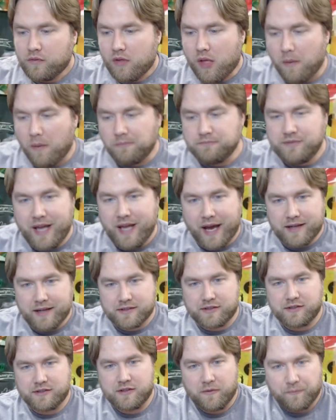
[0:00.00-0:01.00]

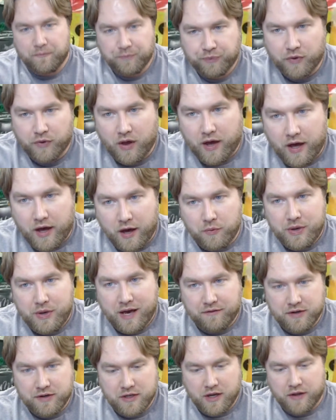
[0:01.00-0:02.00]
Next, we
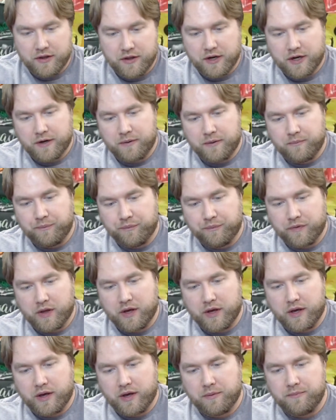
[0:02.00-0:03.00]
have another,
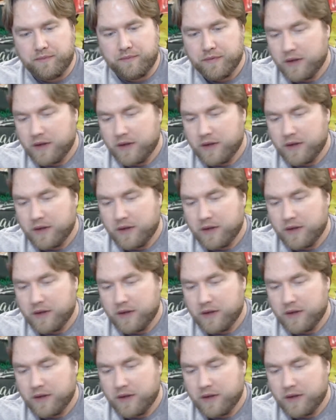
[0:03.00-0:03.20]
and